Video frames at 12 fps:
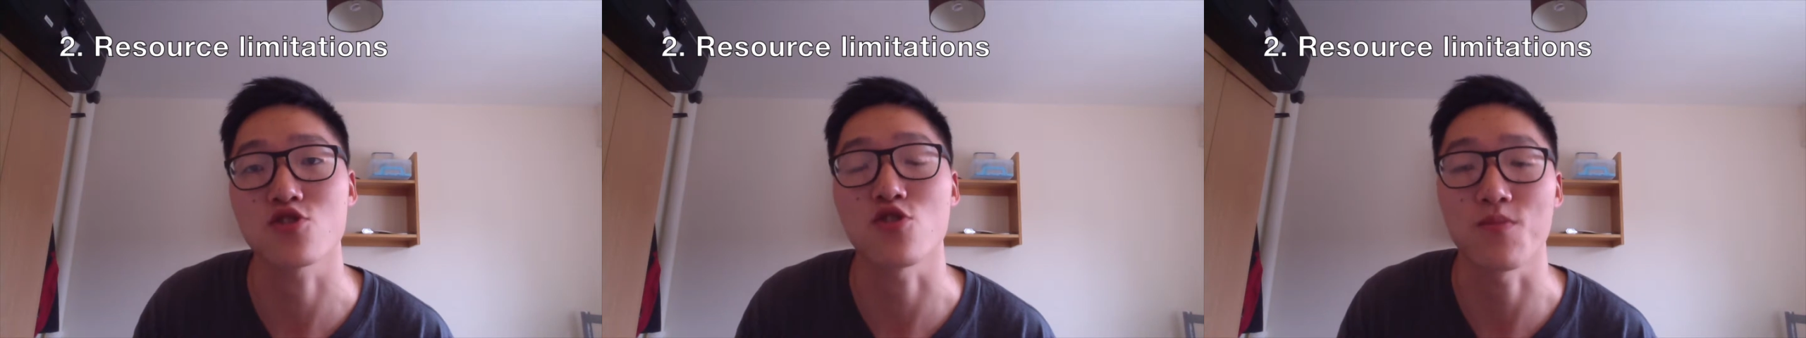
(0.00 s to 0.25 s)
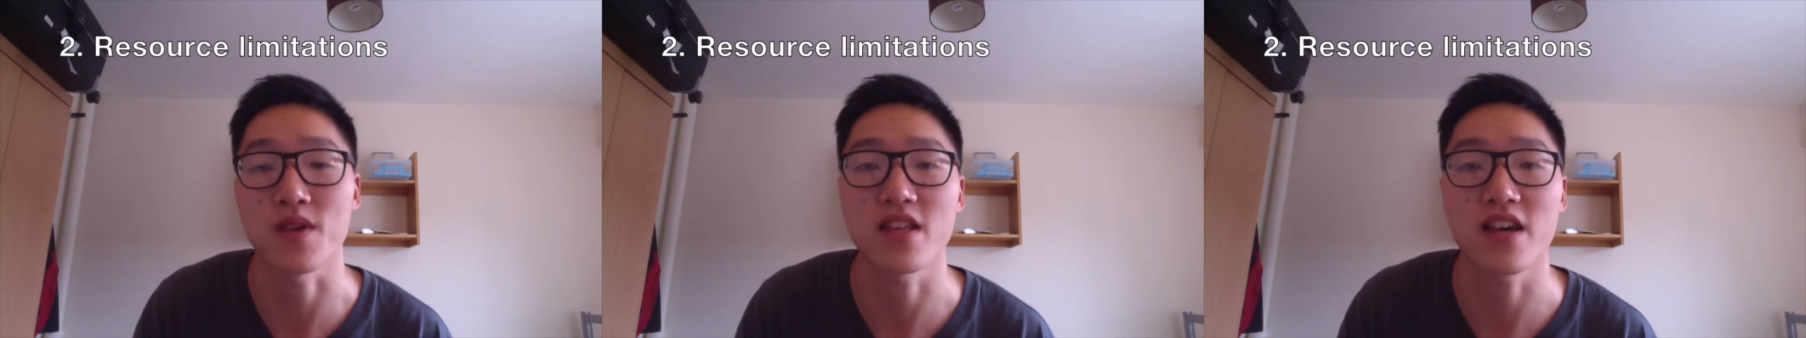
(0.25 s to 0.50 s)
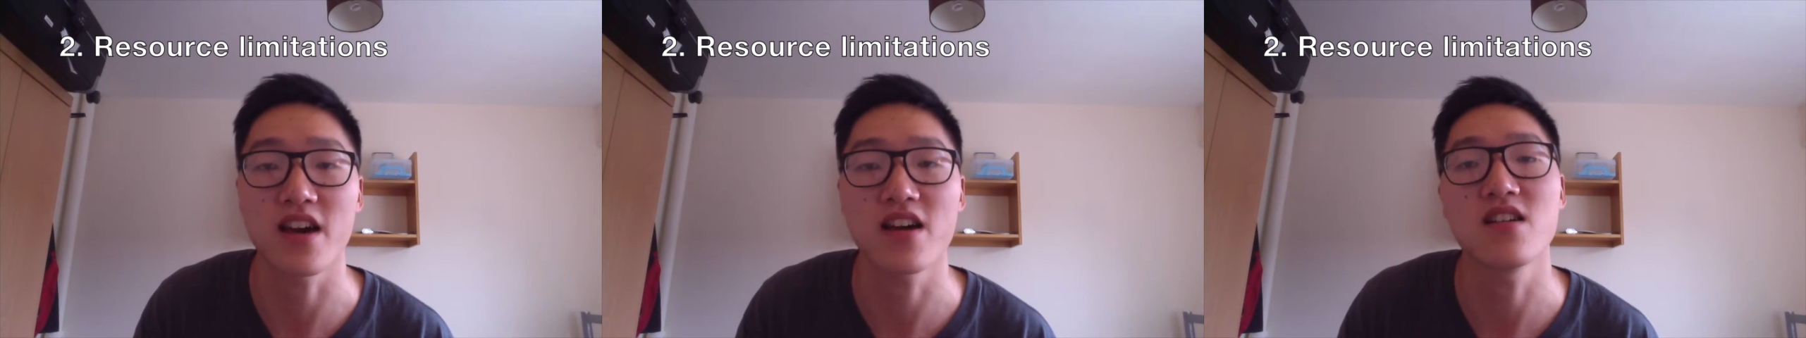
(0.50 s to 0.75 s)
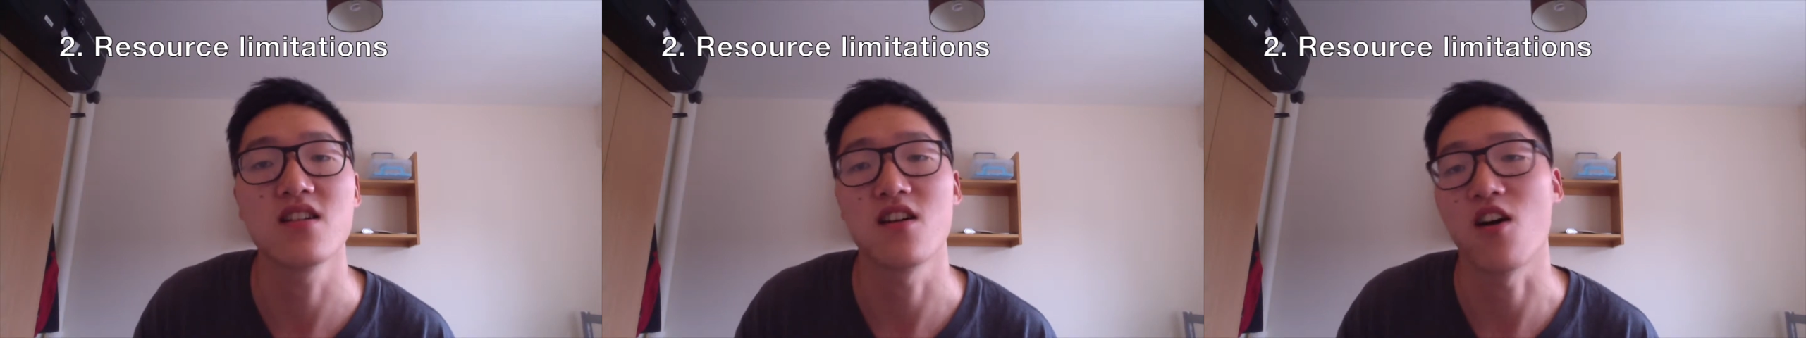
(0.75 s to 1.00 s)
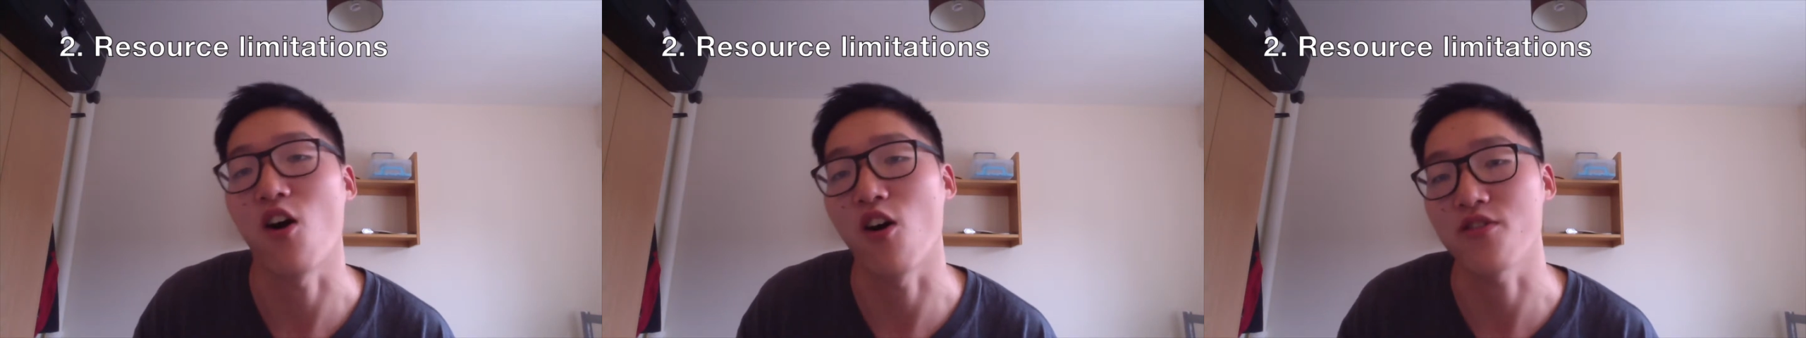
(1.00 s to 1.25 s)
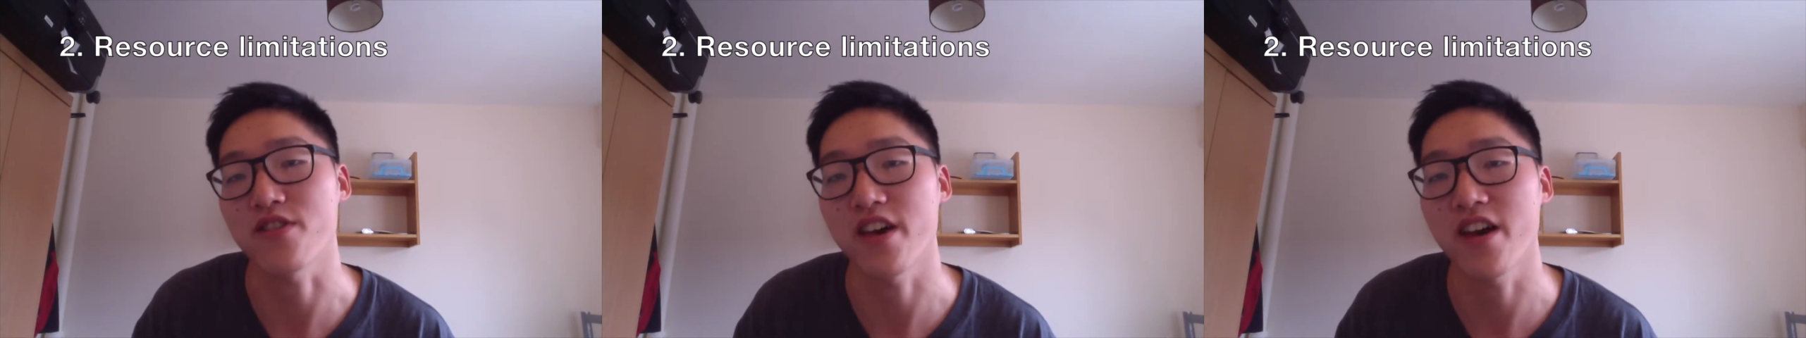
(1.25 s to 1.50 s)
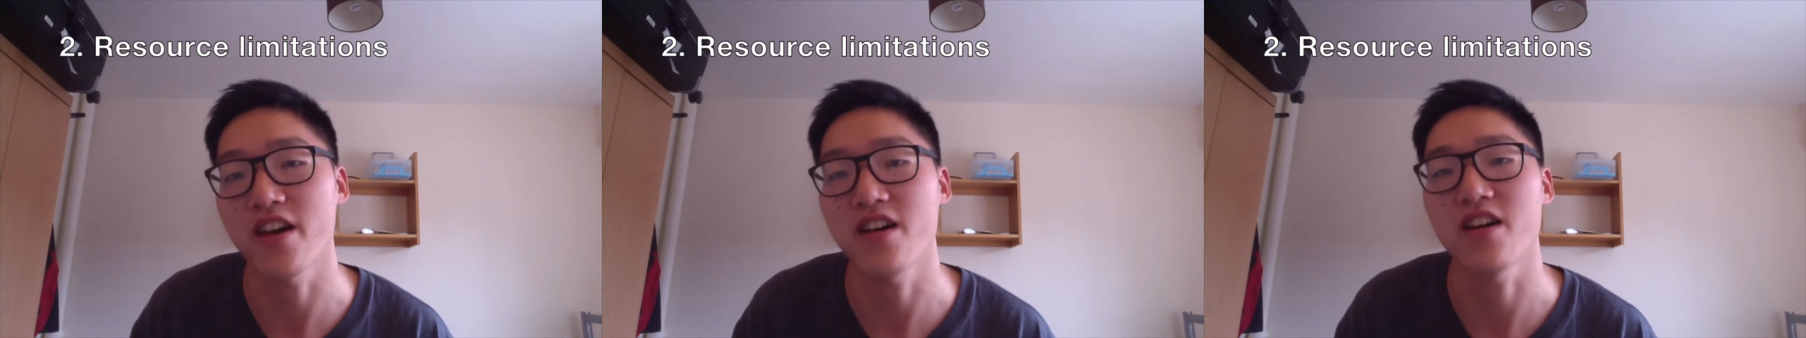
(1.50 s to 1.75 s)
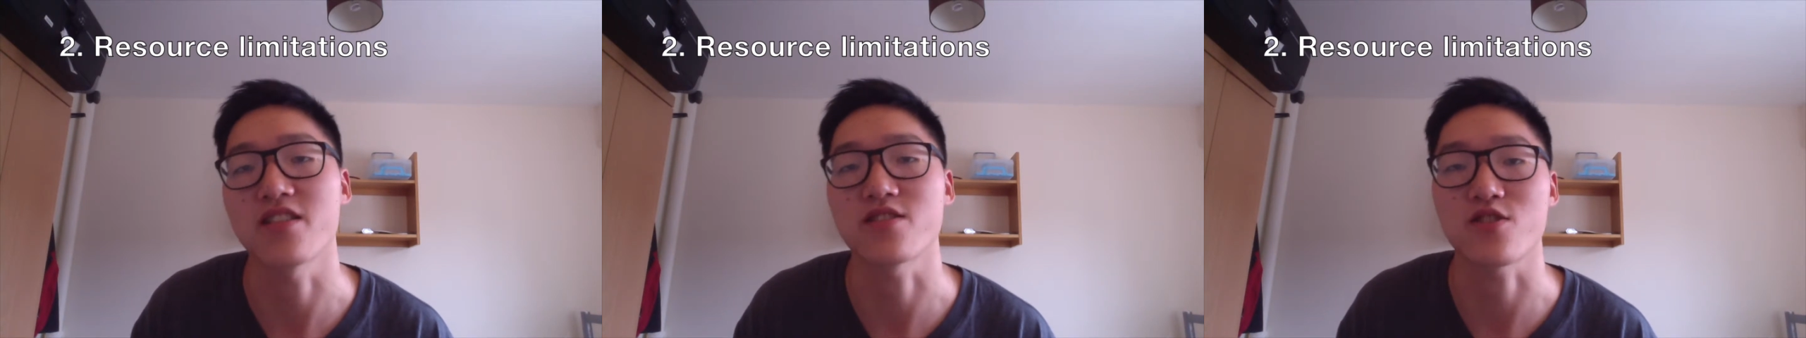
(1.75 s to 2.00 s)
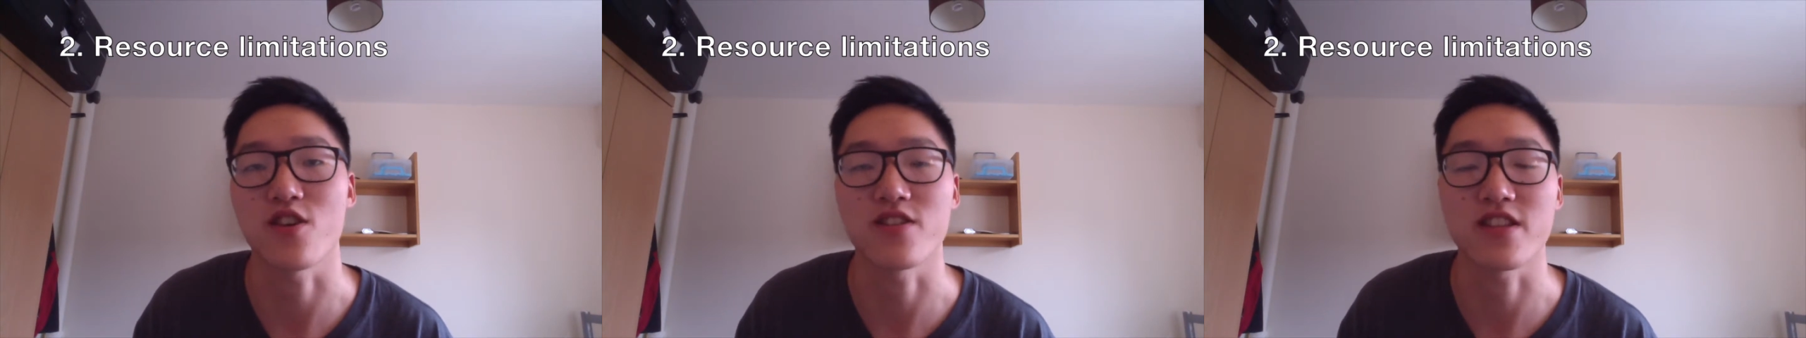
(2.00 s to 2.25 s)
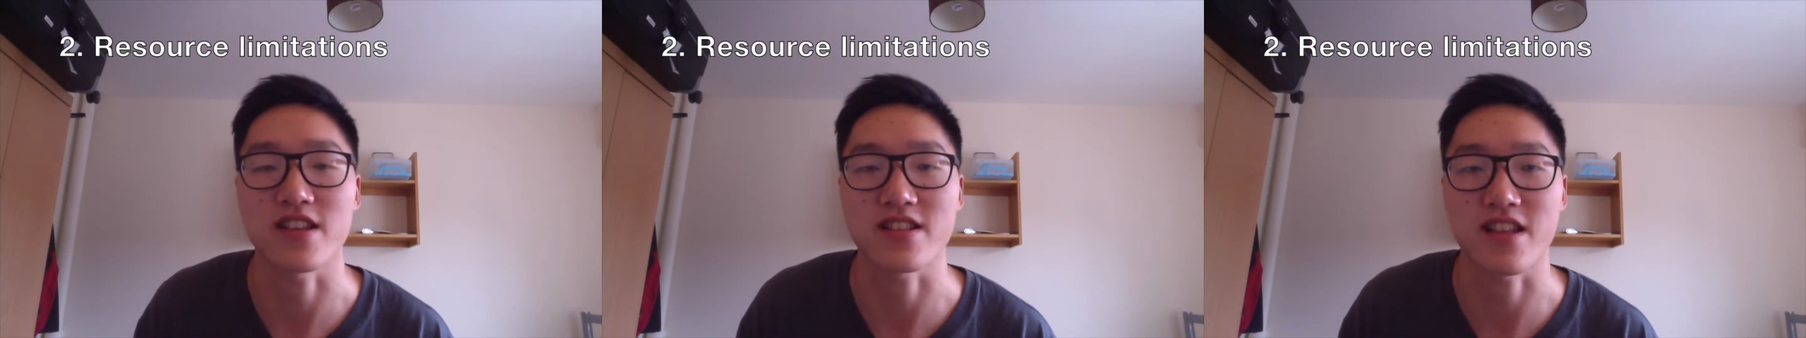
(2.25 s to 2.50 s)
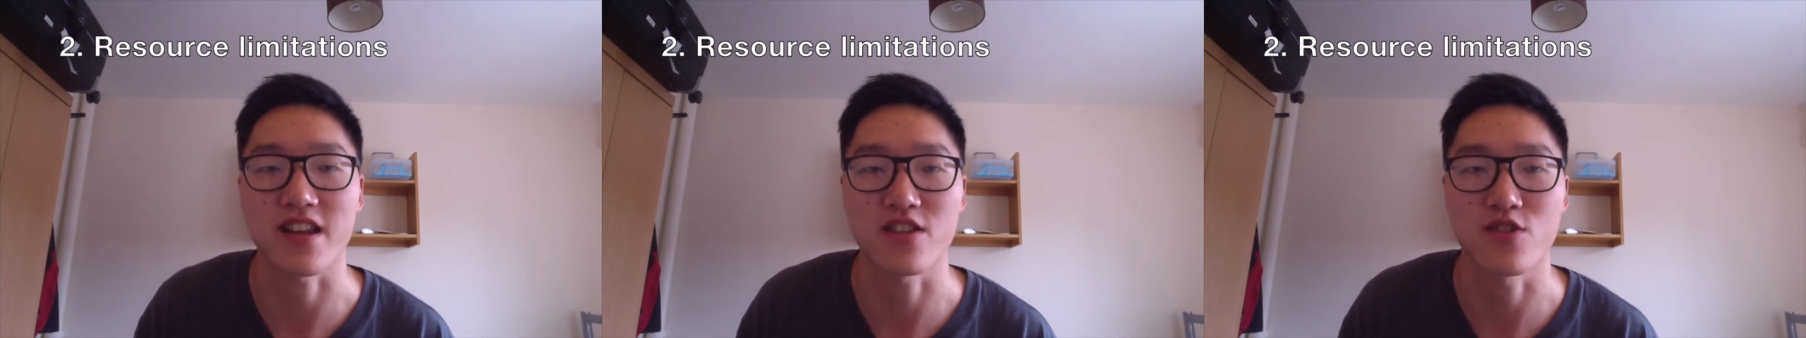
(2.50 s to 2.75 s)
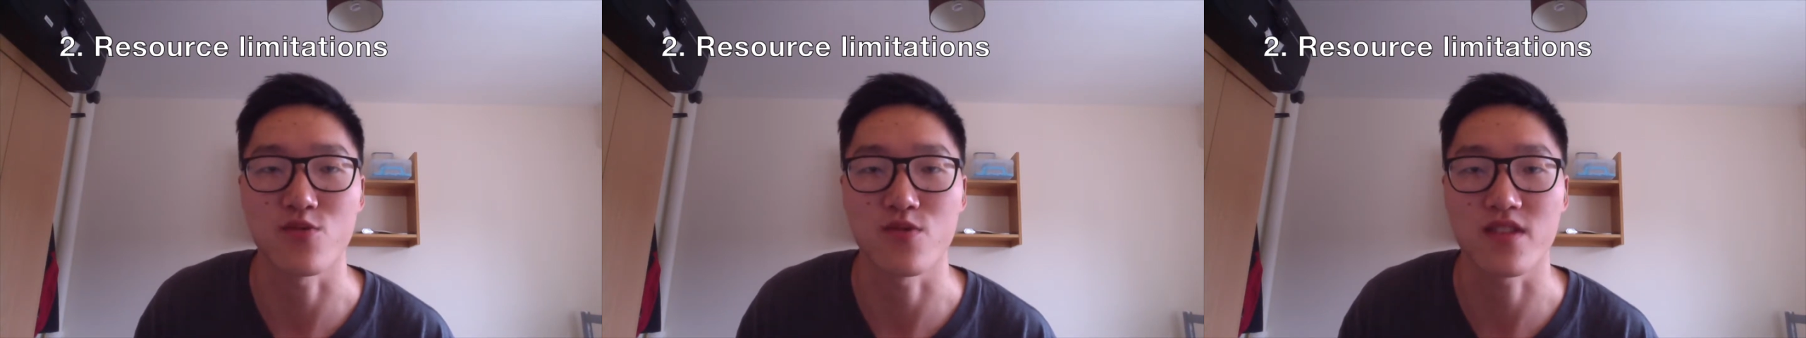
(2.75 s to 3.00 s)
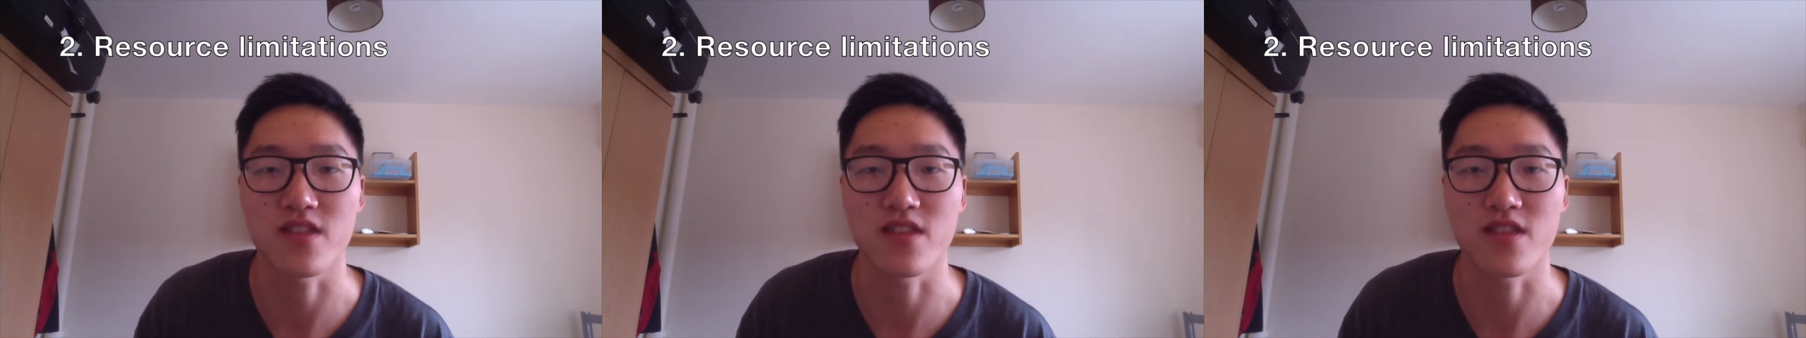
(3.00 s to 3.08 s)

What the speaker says: to be there aren't there, and certain things that you